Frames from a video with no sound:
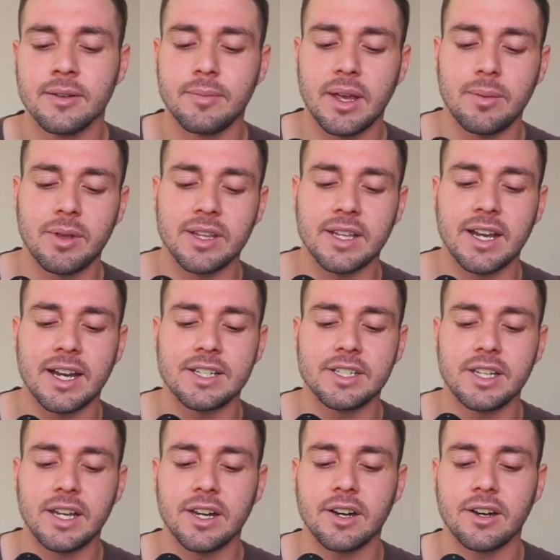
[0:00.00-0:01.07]
Maybe in the
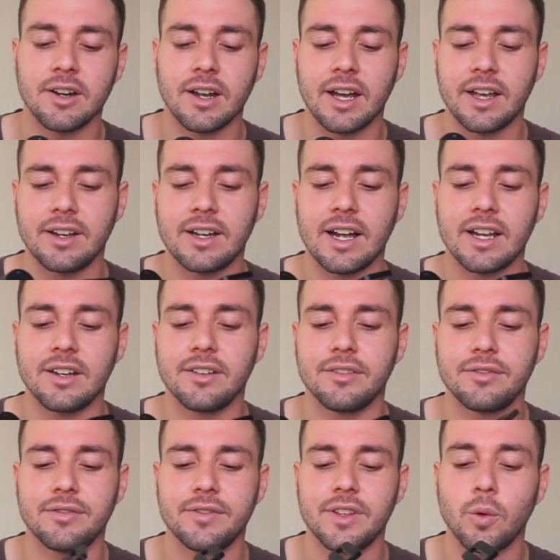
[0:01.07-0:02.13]
next year.
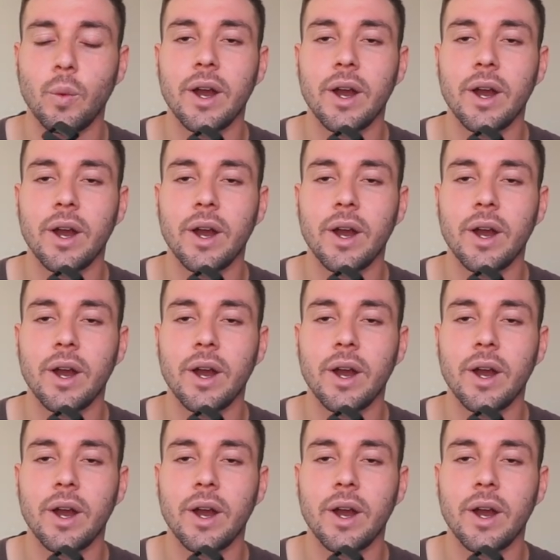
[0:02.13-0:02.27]
The